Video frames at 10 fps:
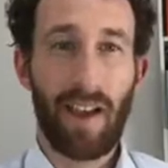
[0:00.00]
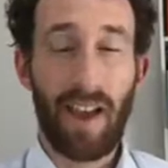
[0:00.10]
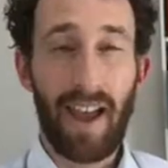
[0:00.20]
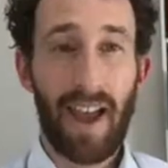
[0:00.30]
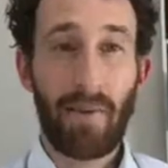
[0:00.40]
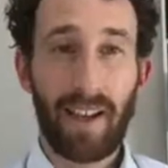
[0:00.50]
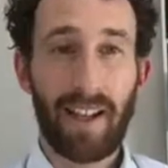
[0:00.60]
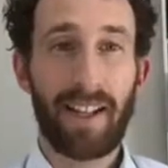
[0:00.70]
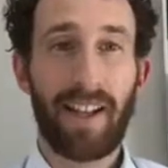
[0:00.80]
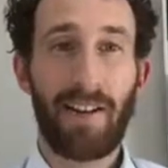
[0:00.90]
How do we get
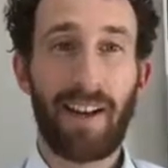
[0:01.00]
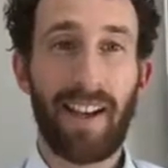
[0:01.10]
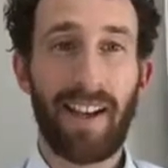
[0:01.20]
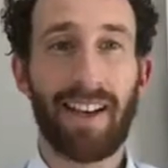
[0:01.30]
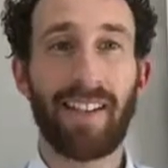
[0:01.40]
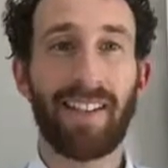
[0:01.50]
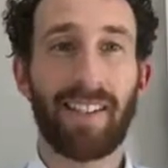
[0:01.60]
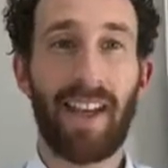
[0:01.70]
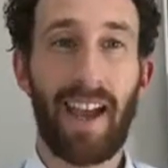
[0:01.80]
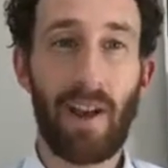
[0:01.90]
clarity?
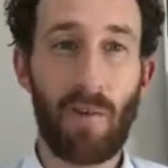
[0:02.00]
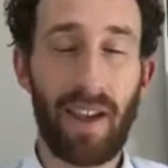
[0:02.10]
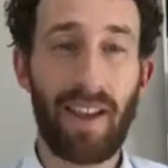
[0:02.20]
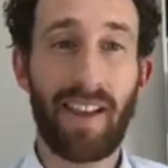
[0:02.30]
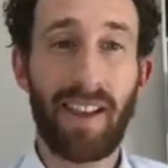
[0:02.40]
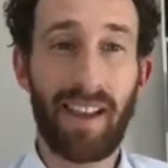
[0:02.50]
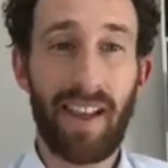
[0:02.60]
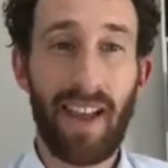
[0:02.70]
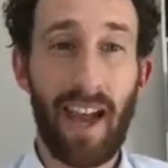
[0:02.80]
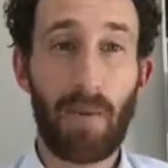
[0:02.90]
How do we
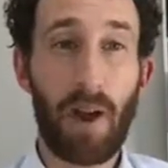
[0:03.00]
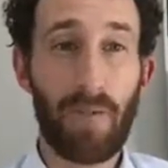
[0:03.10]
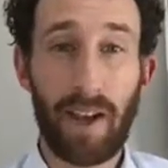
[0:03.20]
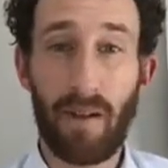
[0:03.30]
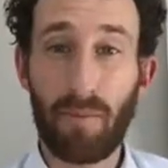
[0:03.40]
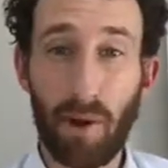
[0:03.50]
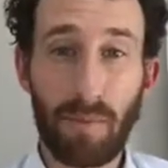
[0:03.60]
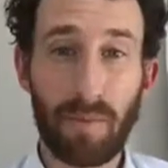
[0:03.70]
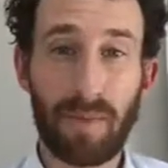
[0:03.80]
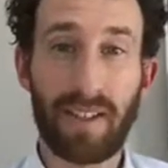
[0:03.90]
overcome
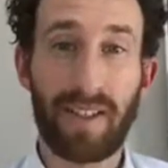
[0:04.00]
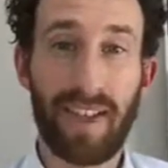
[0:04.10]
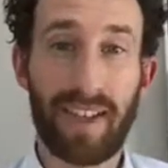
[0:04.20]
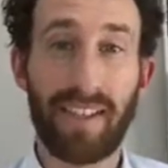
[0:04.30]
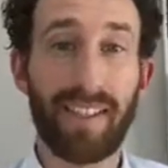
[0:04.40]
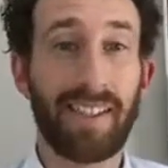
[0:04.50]
problems like,